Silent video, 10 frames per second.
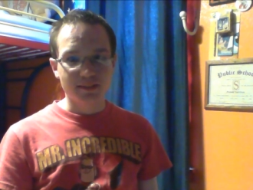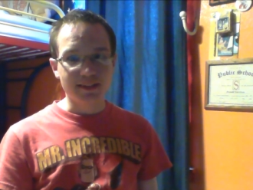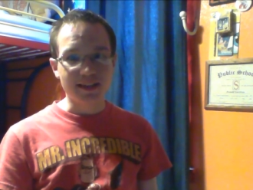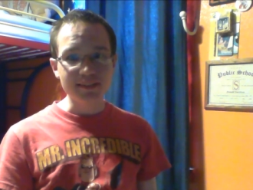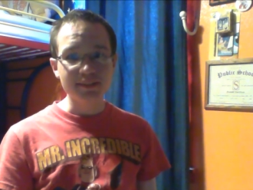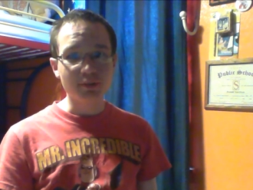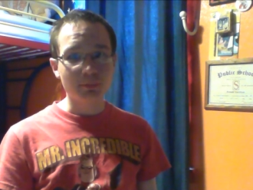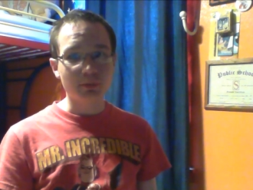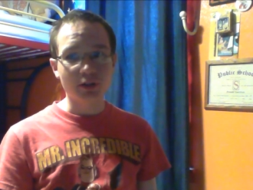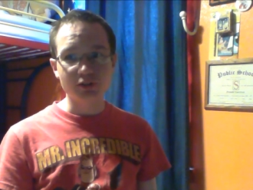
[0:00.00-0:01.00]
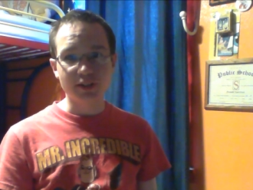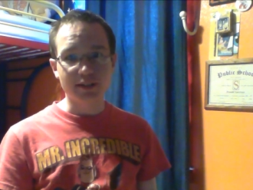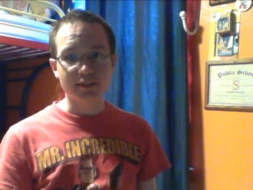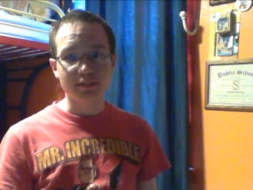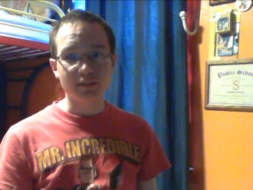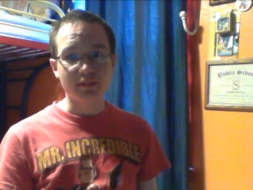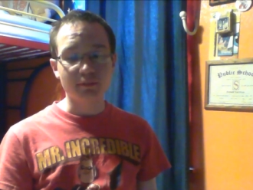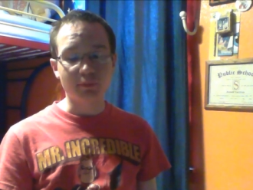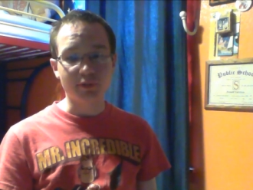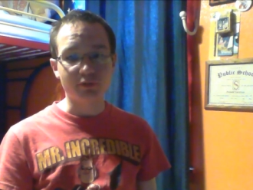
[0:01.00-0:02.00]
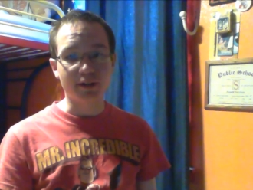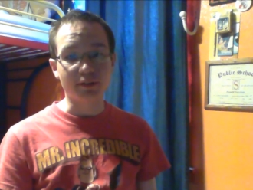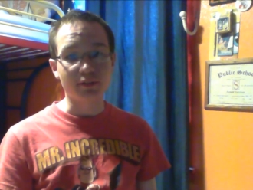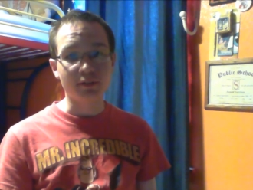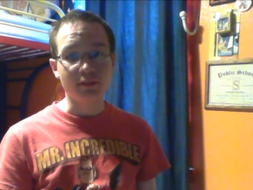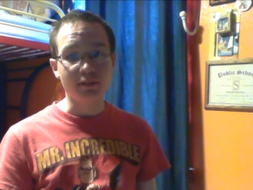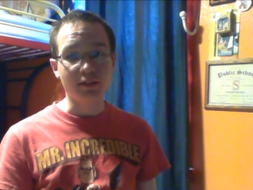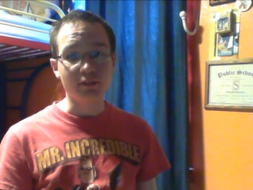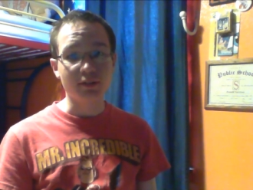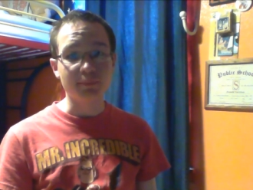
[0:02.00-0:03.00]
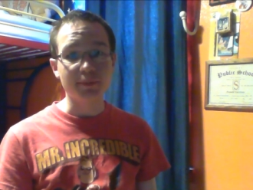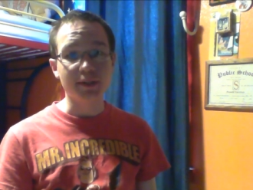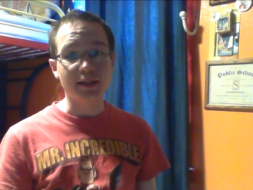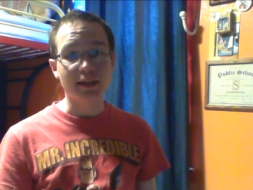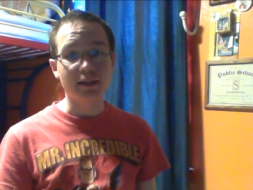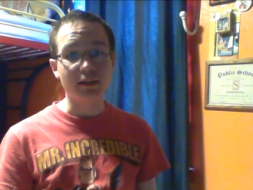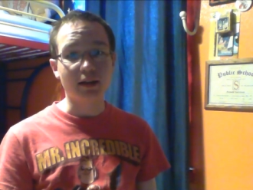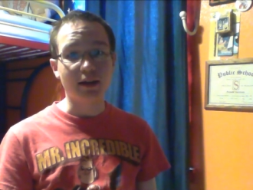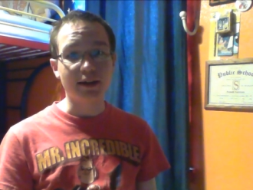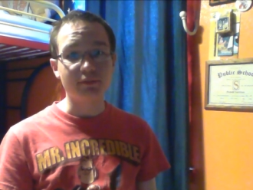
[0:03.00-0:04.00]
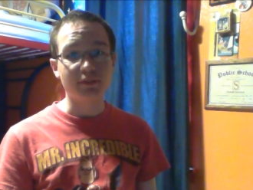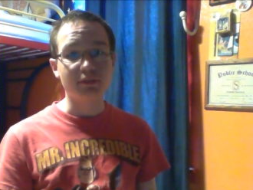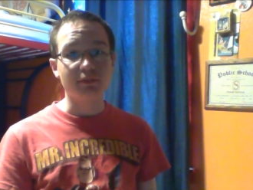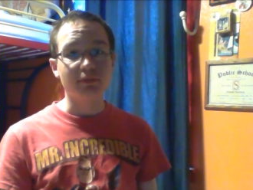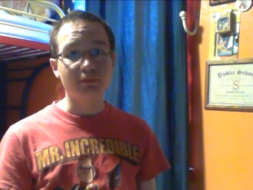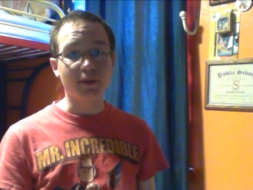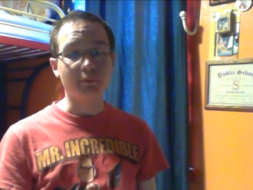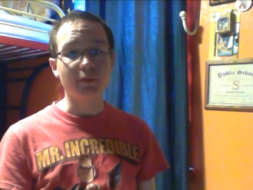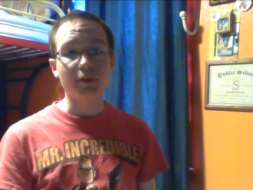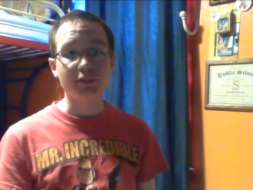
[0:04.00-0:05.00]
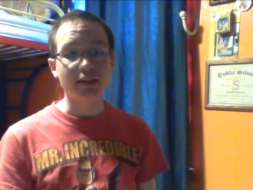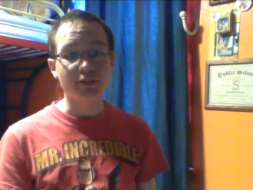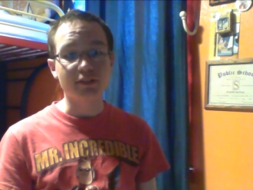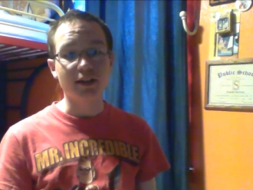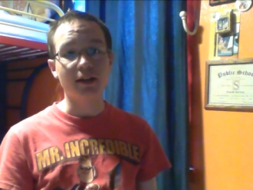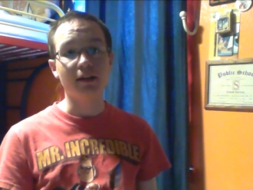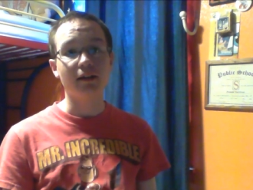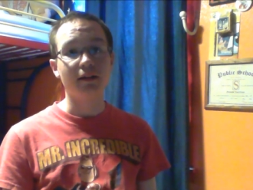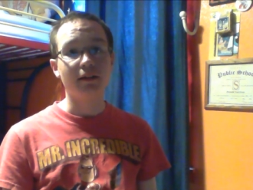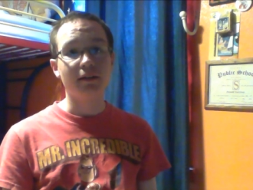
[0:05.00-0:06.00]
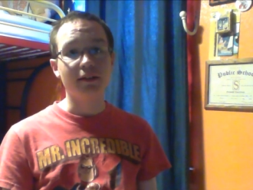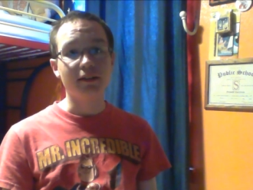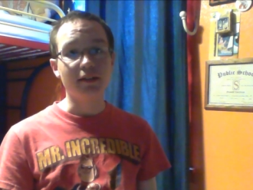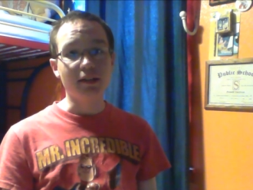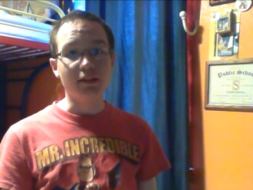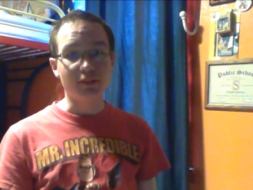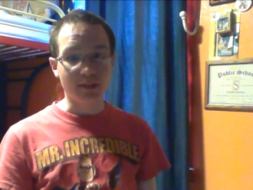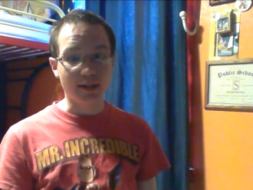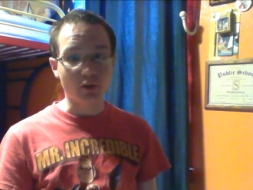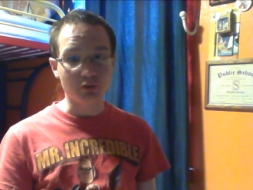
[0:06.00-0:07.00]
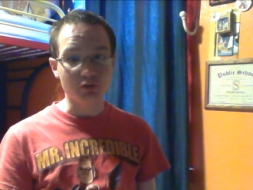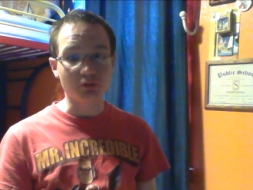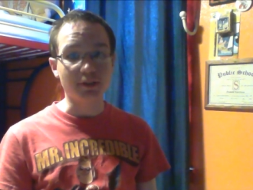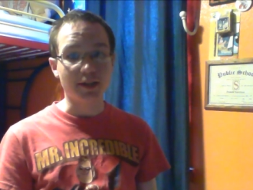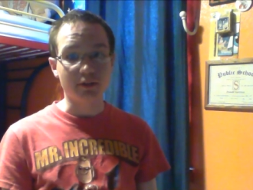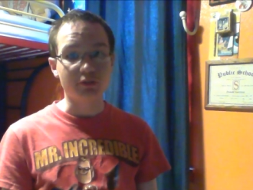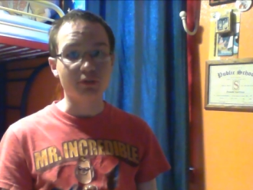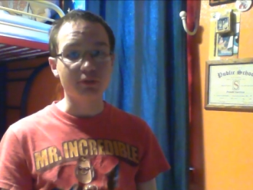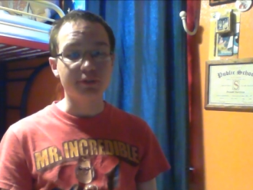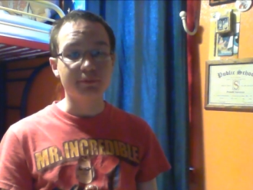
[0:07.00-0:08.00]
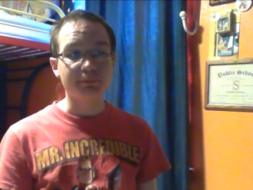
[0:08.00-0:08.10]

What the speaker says: That secret project, my friends, is something that I'm very sad to say, is now officially canceled.